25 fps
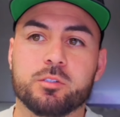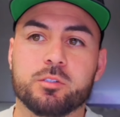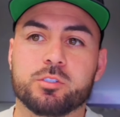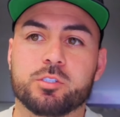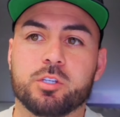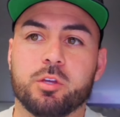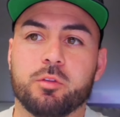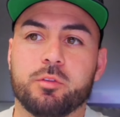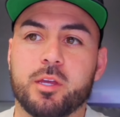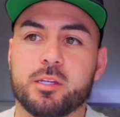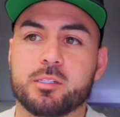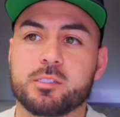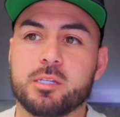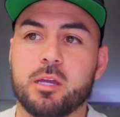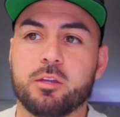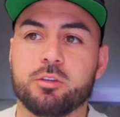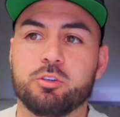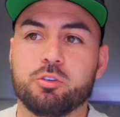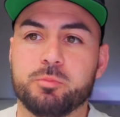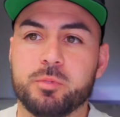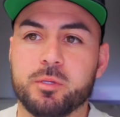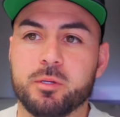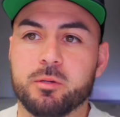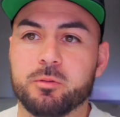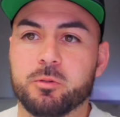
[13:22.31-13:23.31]
So that's how
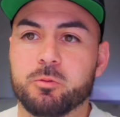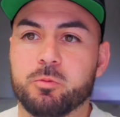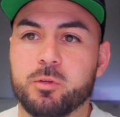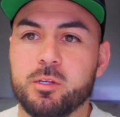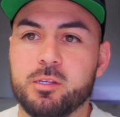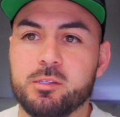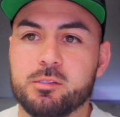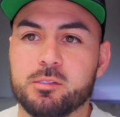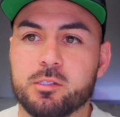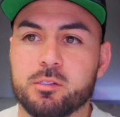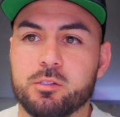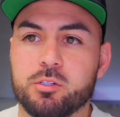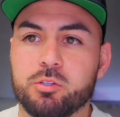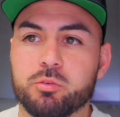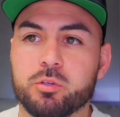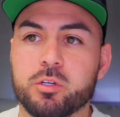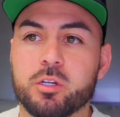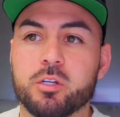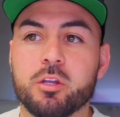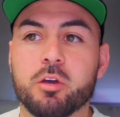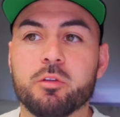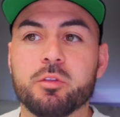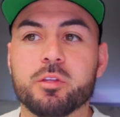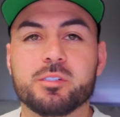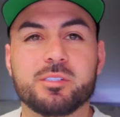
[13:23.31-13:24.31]
you'll be able to reason. You
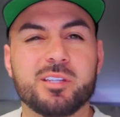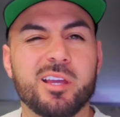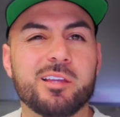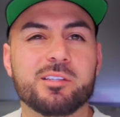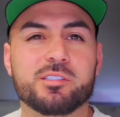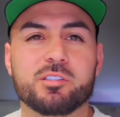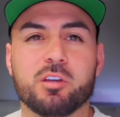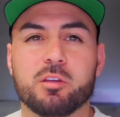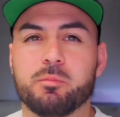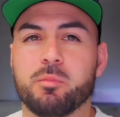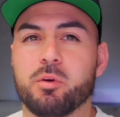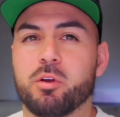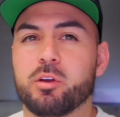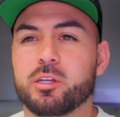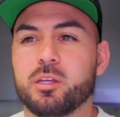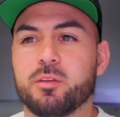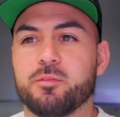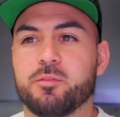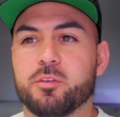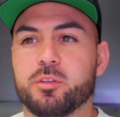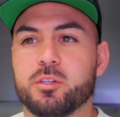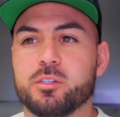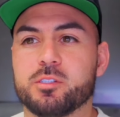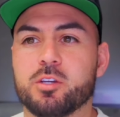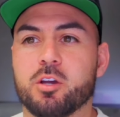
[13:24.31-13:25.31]
want to know the days on
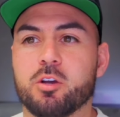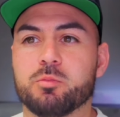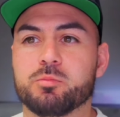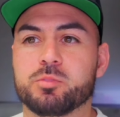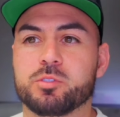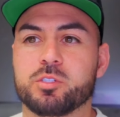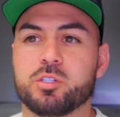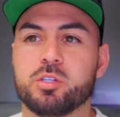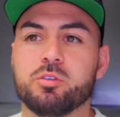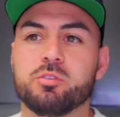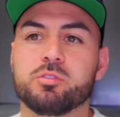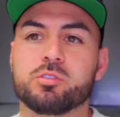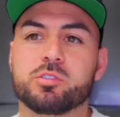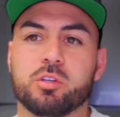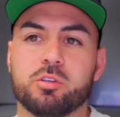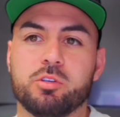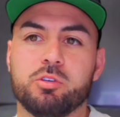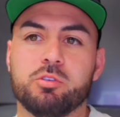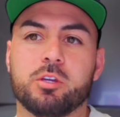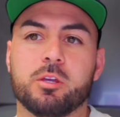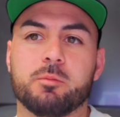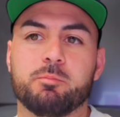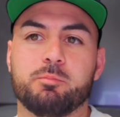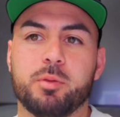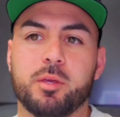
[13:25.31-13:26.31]
market for these homes too, so
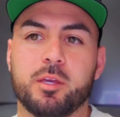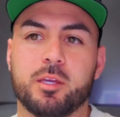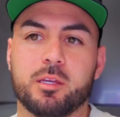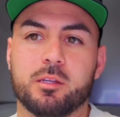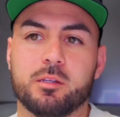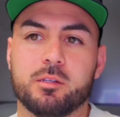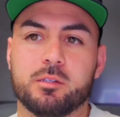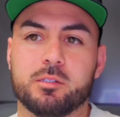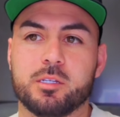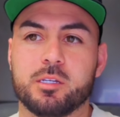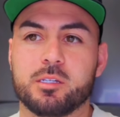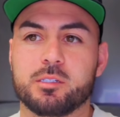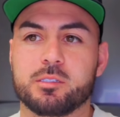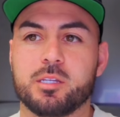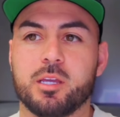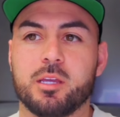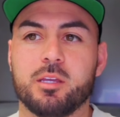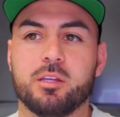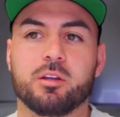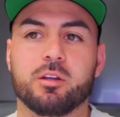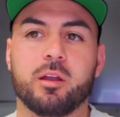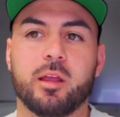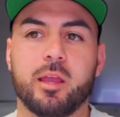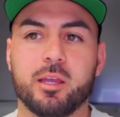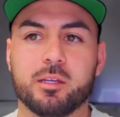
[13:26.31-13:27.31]
you can pick and
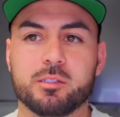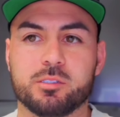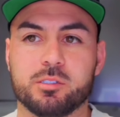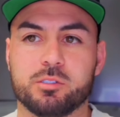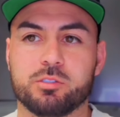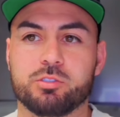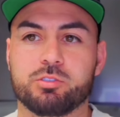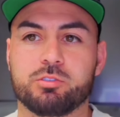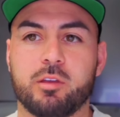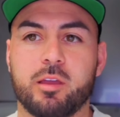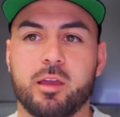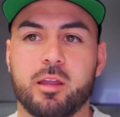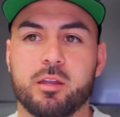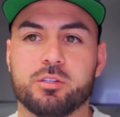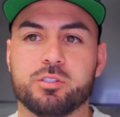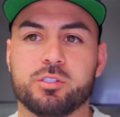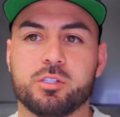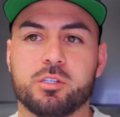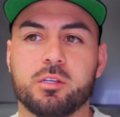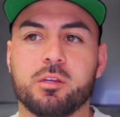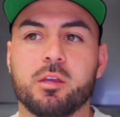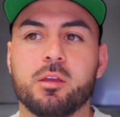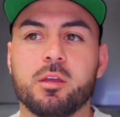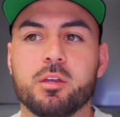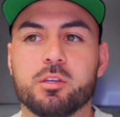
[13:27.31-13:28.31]
dictate your exit
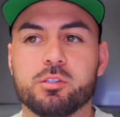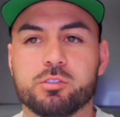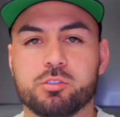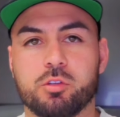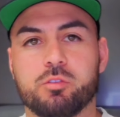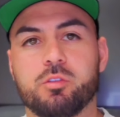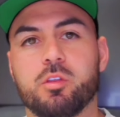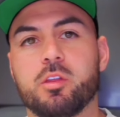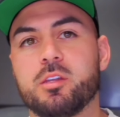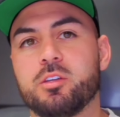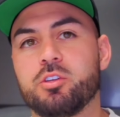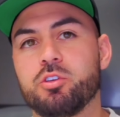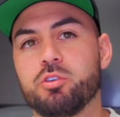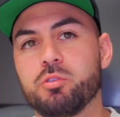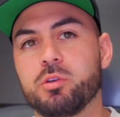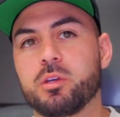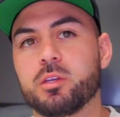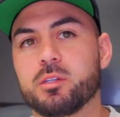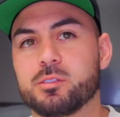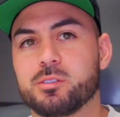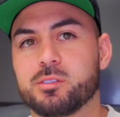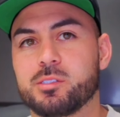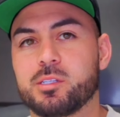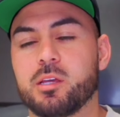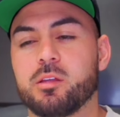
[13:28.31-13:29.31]
strategy. So then you
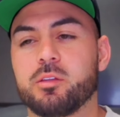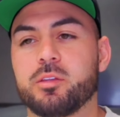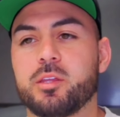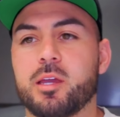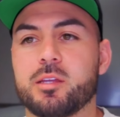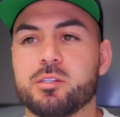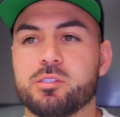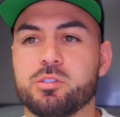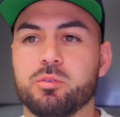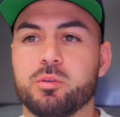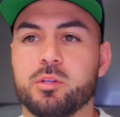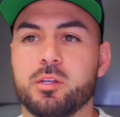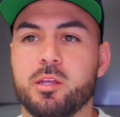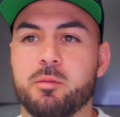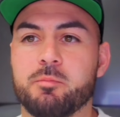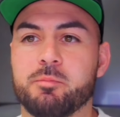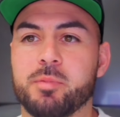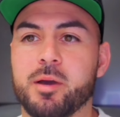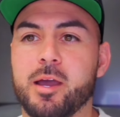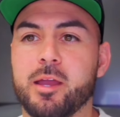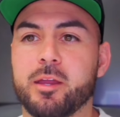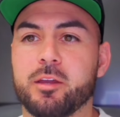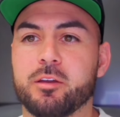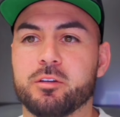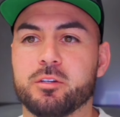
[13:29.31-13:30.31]
can sell that to an
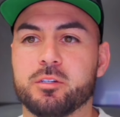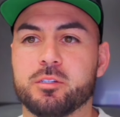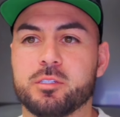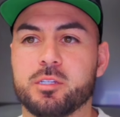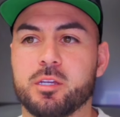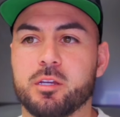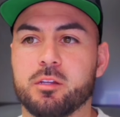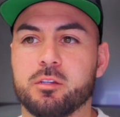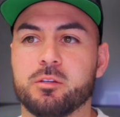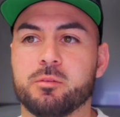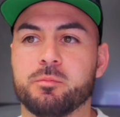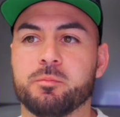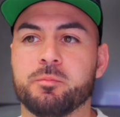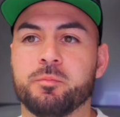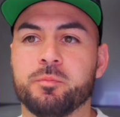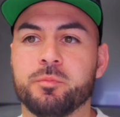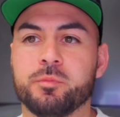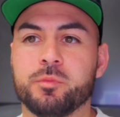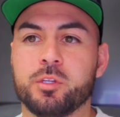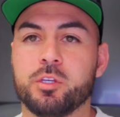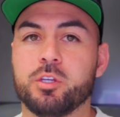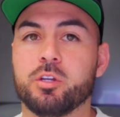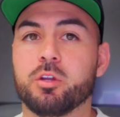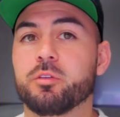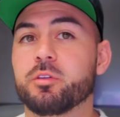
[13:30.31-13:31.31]
end buyer and tell them,
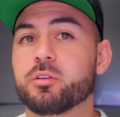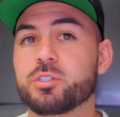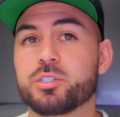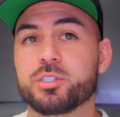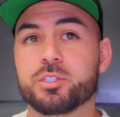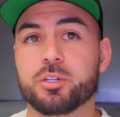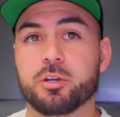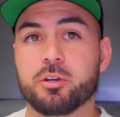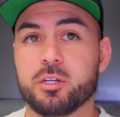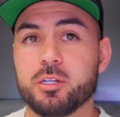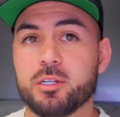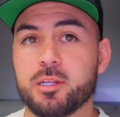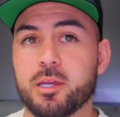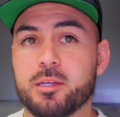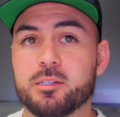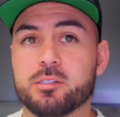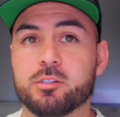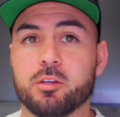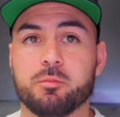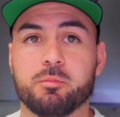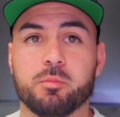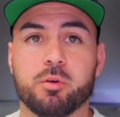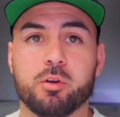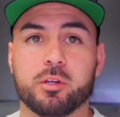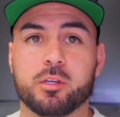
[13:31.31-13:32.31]
there's 30
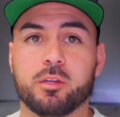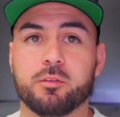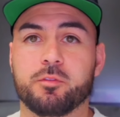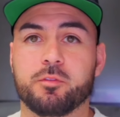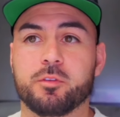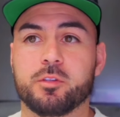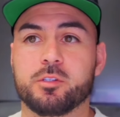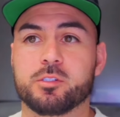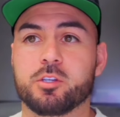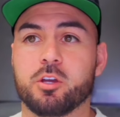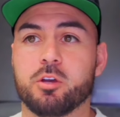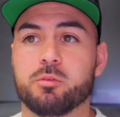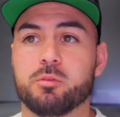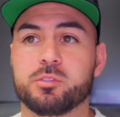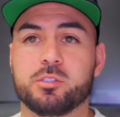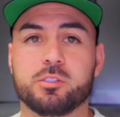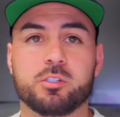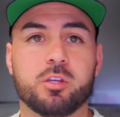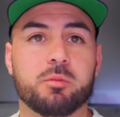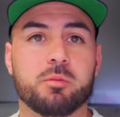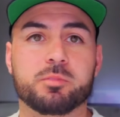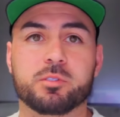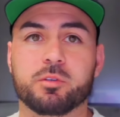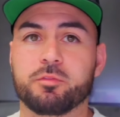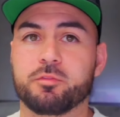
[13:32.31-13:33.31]
days on market for these homes.
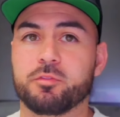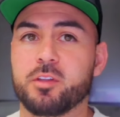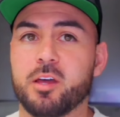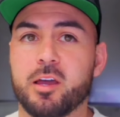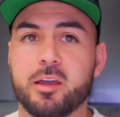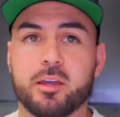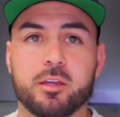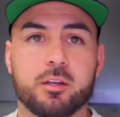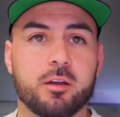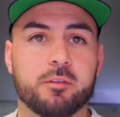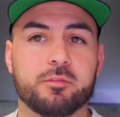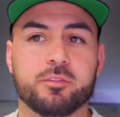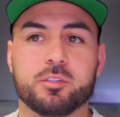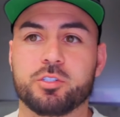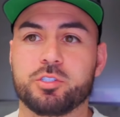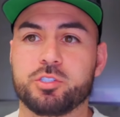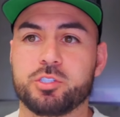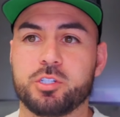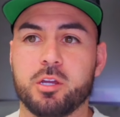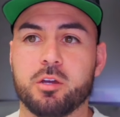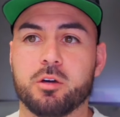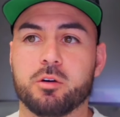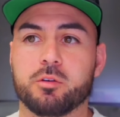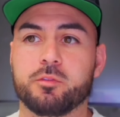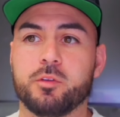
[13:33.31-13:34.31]
These homes are flying off the
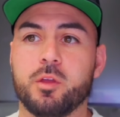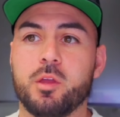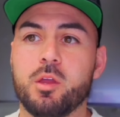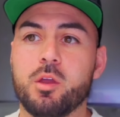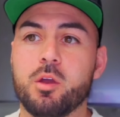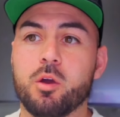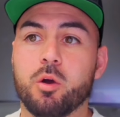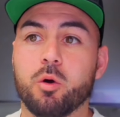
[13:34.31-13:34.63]
shelf.